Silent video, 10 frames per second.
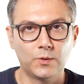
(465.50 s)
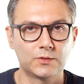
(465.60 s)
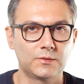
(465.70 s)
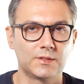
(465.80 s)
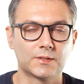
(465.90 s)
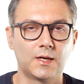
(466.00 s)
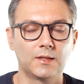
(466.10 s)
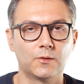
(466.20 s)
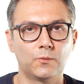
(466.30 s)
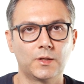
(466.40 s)
you want to
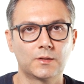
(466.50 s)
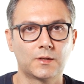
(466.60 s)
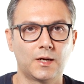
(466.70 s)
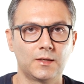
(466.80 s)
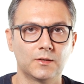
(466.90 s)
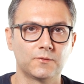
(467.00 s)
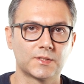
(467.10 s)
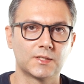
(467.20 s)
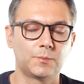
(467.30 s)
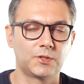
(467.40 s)
decide on what kind of
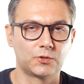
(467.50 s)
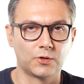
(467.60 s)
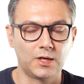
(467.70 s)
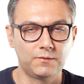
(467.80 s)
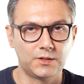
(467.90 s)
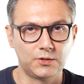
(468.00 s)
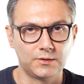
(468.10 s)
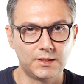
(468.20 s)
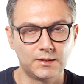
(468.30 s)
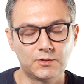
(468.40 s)
stepper driver you
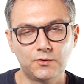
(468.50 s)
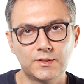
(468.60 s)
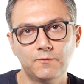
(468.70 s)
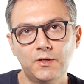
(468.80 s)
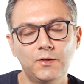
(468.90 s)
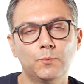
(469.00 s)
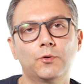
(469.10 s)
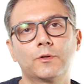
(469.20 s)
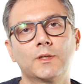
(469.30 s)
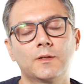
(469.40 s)
need, there is a very
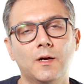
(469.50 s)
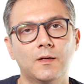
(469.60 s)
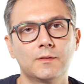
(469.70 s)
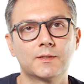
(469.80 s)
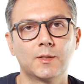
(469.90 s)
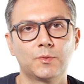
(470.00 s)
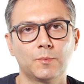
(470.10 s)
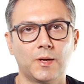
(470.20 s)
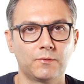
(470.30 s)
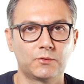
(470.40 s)
important concept
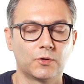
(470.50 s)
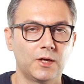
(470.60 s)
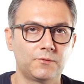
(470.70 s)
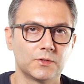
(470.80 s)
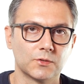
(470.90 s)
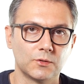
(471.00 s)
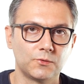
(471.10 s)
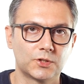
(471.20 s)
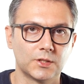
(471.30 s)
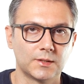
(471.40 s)
about drive
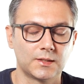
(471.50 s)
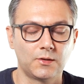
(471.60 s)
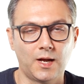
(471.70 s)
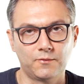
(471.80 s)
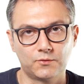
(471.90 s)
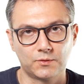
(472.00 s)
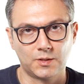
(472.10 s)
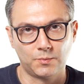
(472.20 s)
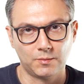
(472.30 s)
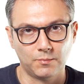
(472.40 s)
resolution that you have to
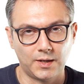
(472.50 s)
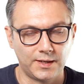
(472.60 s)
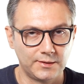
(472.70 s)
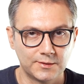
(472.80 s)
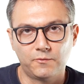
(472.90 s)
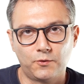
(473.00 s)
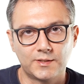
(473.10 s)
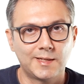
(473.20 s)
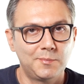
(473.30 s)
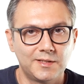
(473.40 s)
keep in mind. For
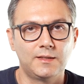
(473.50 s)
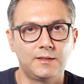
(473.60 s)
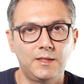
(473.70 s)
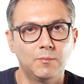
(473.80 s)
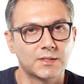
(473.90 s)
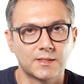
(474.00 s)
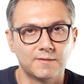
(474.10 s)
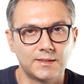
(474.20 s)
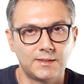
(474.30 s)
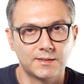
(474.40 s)
example, in NEMA
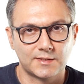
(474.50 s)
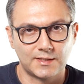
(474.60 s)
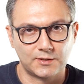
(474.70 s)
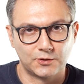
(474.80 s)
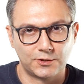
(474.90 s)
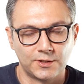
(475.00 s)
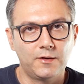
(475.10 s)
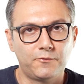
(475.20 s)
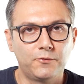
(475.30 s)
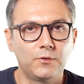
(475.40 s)
17 standard, a
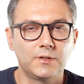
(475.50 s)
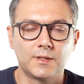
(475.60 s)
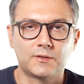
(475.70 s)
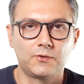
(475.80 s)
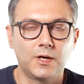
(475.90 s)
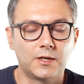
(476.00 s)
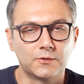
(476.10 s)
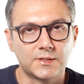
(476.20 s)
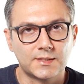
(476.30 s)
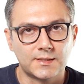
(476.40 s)
full
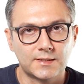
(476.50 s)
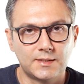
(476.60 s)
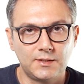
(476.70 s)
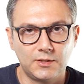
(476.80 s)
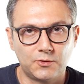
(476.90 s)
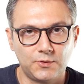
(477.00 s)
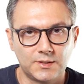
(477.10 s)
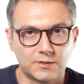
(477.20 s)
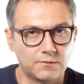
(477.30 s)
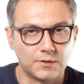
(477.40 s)
360
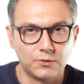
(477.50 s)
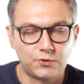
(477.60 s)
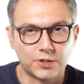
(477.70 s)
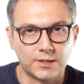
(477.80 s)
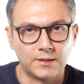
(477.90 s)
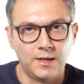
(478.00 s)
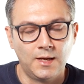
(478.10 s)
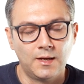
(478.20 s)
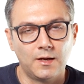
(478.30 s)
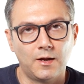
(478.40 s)
degrees revolution
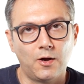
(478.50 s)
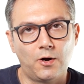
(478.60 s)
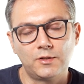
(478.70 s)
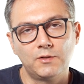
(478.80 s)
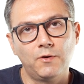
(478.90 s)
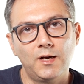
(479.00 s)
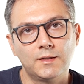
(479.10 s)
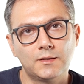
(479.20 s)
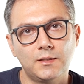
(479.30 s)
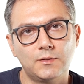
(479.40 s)
are
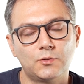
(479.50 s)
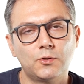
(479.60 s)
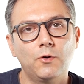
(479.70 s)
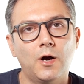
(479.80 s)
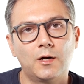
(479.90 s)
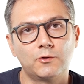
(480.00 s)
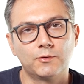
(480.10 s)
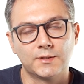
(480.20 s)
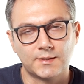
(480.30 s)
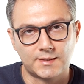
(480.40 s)
divided in
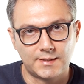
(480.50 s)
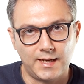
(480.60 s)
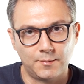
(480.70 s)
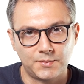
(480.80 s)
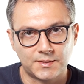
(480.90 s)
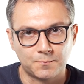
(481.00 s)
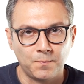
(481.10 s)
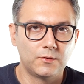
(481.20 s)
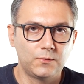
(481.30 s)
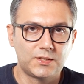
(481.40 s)
200 steps.
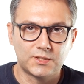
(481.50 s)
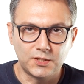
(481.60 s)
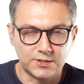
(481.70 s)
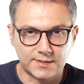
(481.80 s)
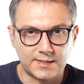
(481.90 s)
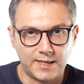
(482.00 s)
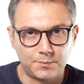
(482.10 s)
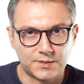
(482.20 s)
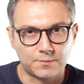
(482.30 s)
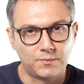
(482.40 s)
With such
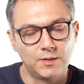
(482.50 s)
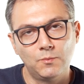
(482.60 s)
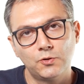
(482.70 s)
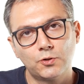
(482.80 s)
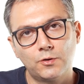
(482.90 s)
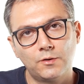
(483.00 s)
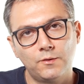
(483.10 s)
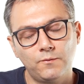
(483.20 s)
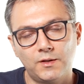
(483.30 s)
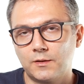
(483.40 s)
steps, the motor
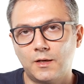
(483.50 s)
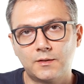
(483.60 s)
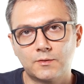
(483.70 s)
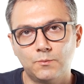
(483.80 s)
will not